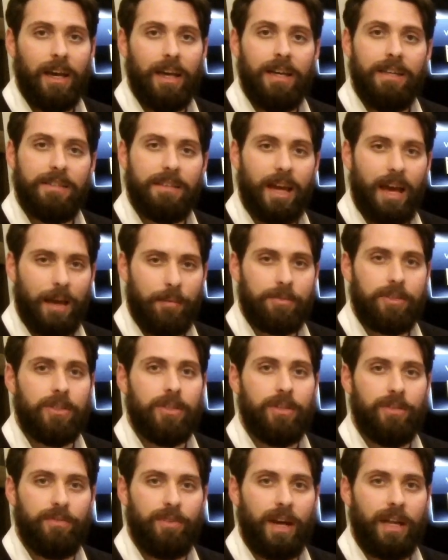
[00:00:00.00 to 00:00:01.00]
is
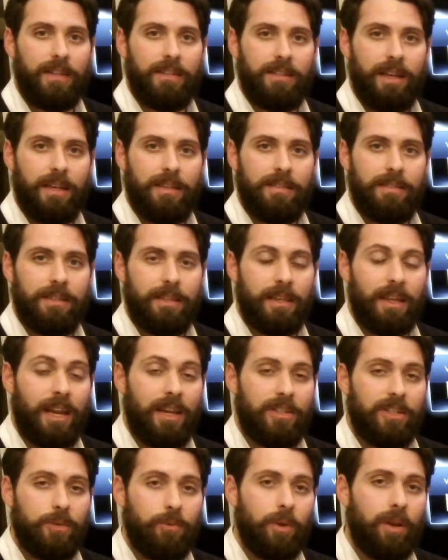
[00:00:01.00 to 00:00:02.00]
absolutely fantastic, and
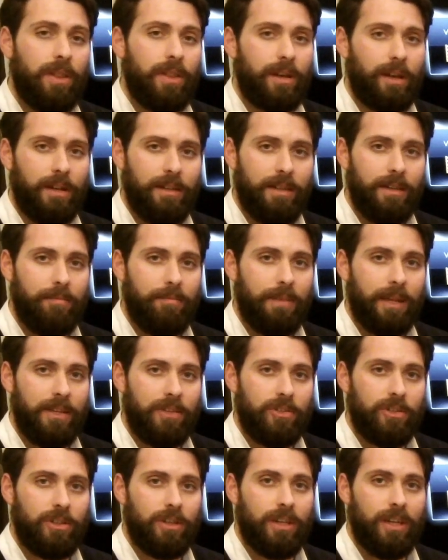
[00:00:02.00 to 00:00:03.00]
actually one thing I didn't
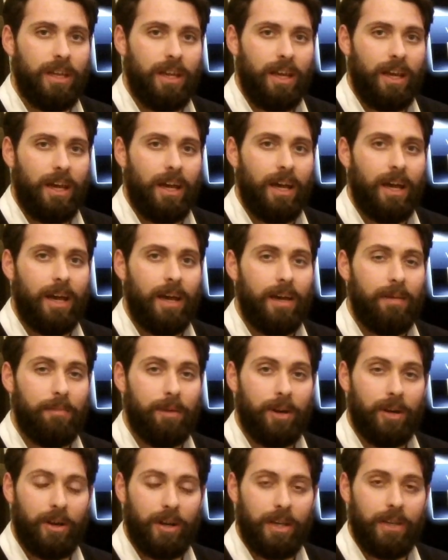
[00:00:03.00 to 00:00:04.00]
mention in
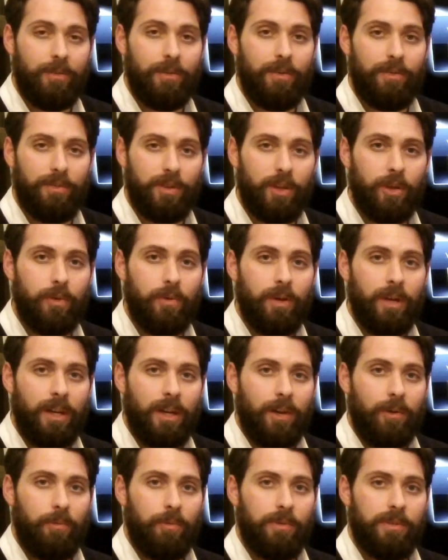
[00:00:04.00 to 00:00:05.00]
my earlier review
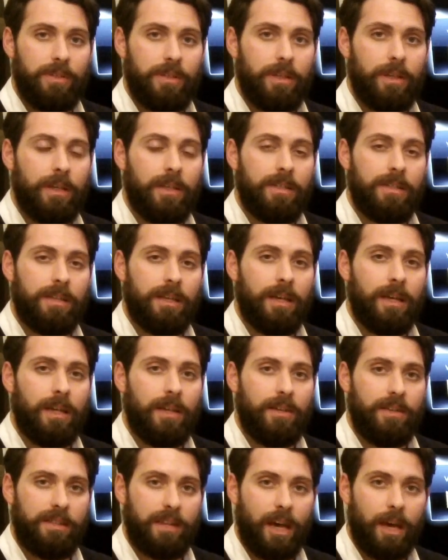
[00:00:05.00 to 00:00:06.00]
was that
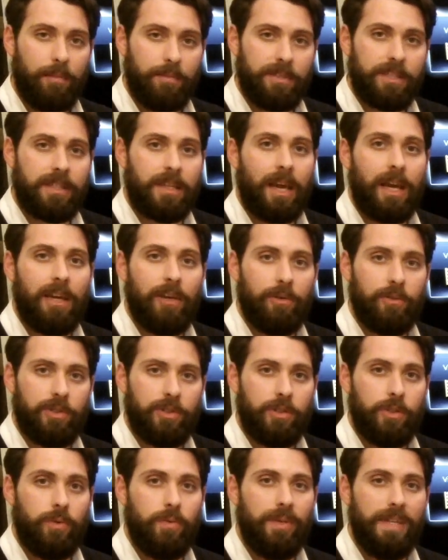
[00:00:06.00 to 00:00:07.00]
this upscales
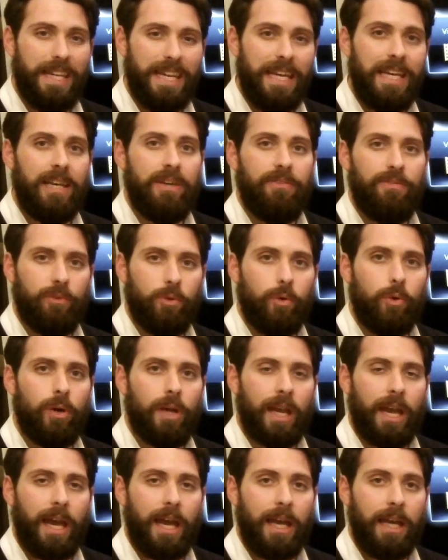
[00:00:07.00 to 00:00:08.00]
to near
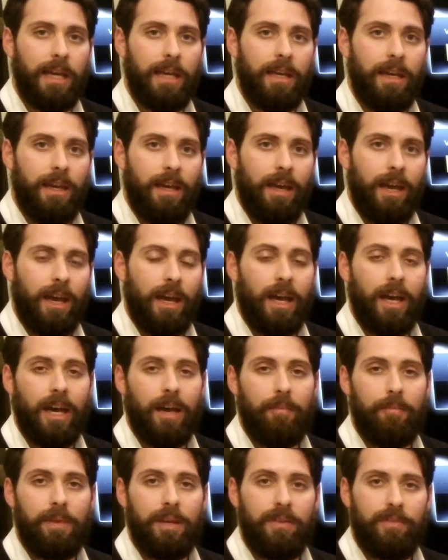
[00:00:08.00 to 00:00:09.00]
4K
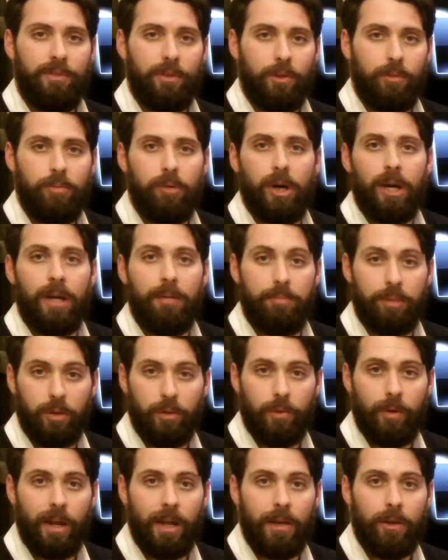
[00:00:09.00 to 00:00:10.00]
if you put a
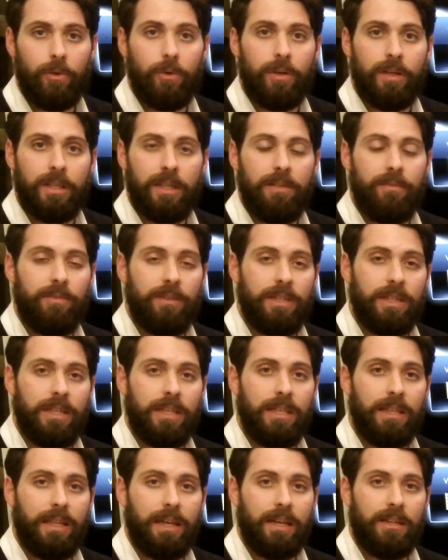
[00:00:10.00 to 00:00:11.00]
Blu-ray or a
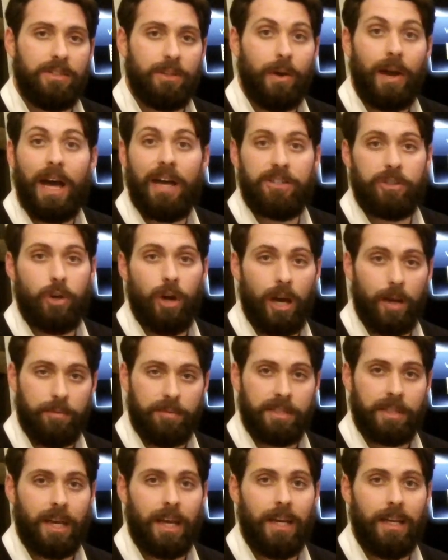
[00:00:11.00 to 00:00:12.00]
DVD in there. So it has got
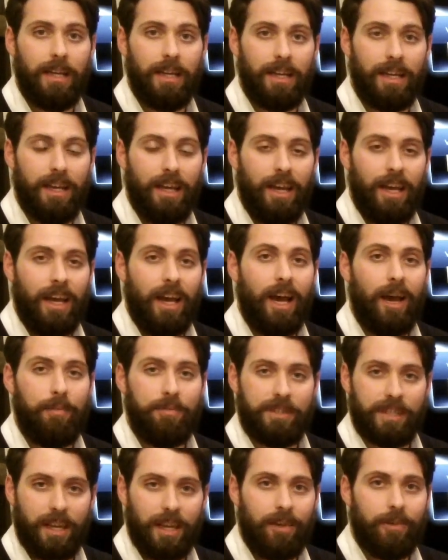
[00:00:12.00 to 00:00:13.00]
upscaling,
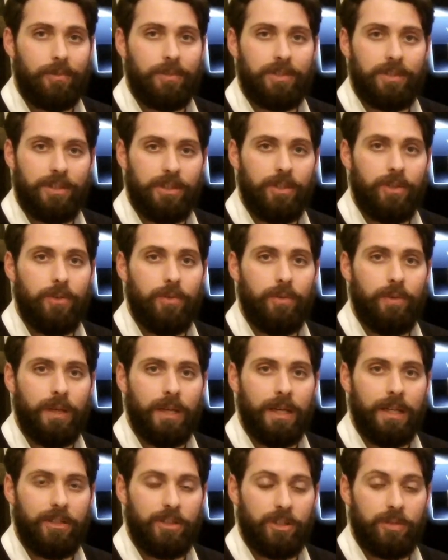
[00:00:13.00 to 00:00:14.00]
upscales to
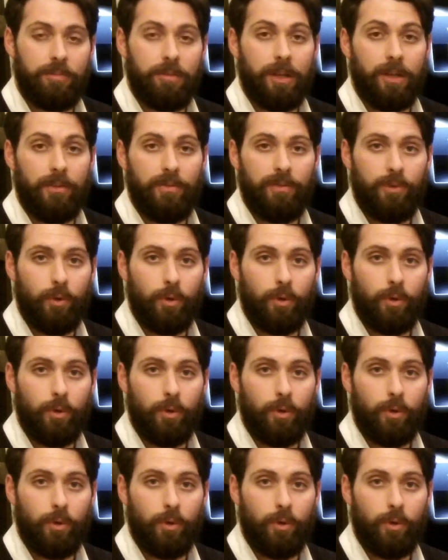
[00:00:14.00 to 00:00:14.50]
just below